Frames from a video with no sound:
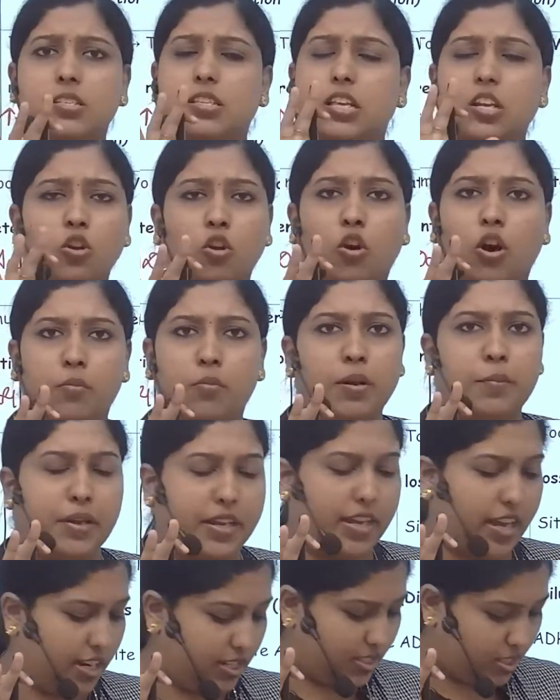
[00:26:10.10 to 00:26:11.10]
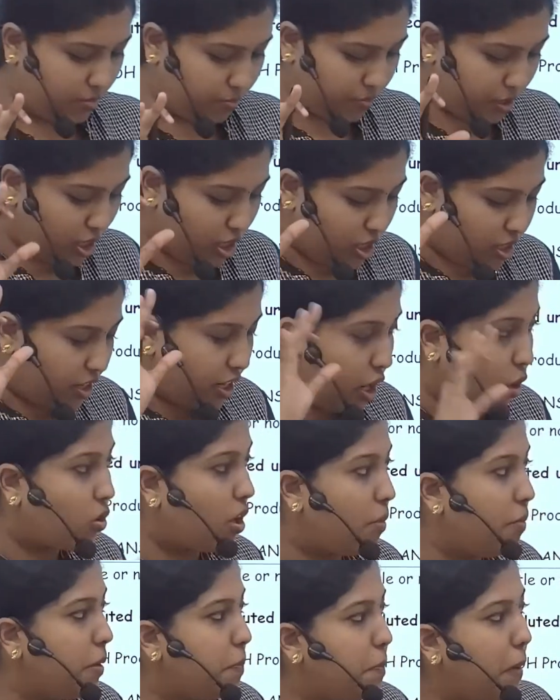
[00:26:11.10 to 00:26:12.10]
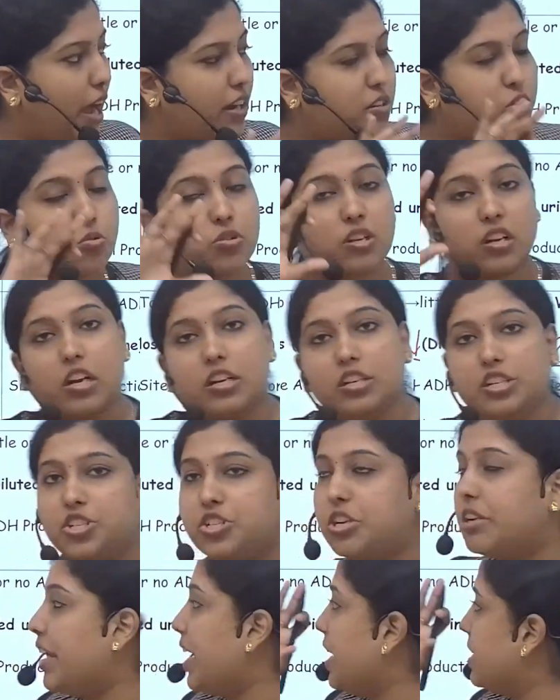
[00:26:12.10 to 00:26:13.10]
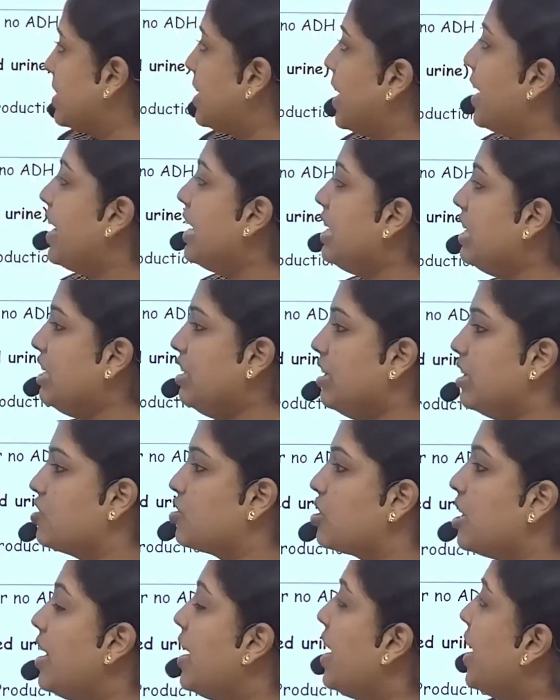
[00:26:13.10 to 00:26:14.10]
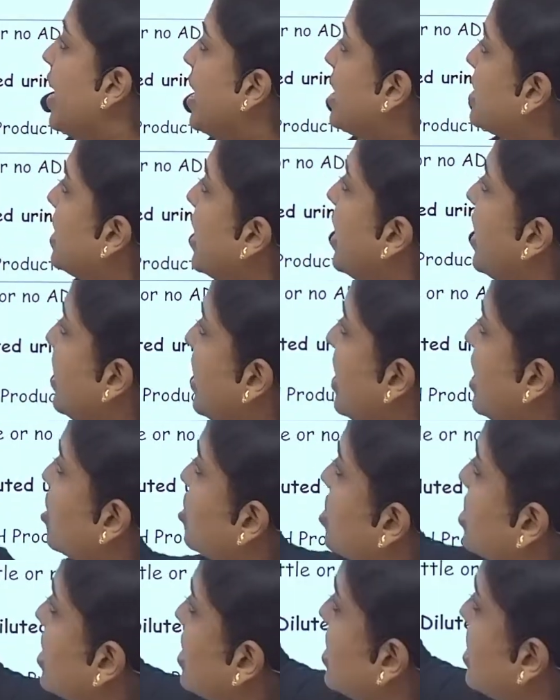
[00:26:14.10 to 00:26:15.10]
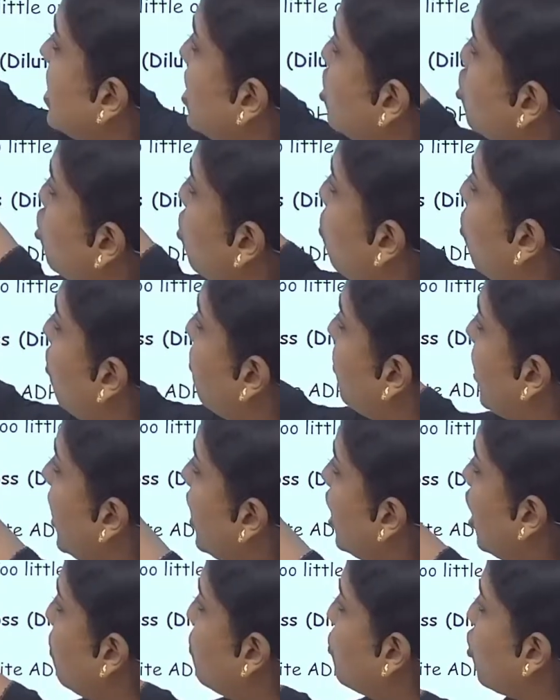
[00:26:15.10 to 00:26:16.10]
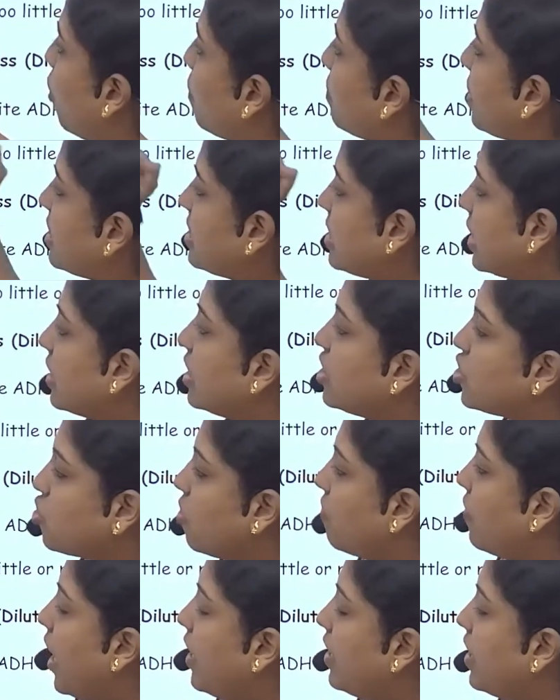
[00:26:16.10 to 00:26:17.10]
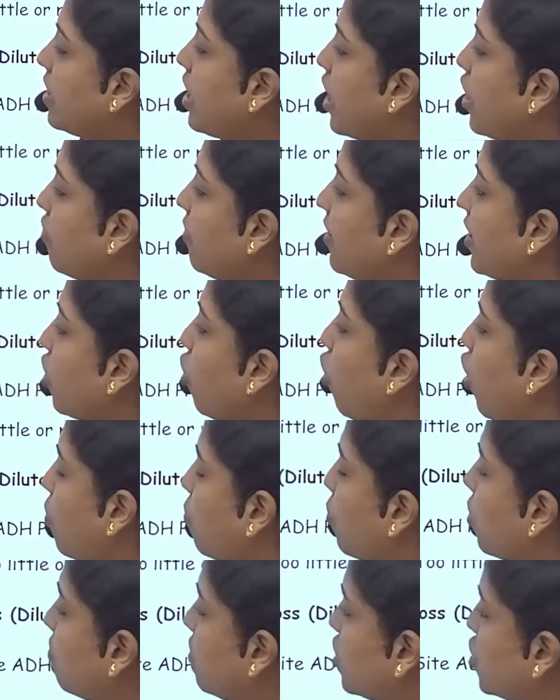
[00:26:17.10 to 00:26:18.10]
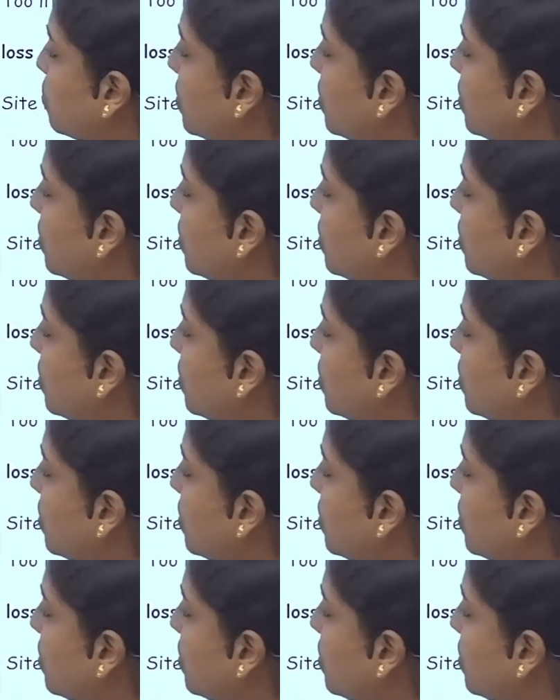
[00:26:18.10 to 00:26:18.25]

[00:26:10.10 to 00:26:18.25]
normal mechanism. Now coming back to the condition SIADH. SIADH is a syndrome of inappropriate secretion of antidiuretic hormone, which means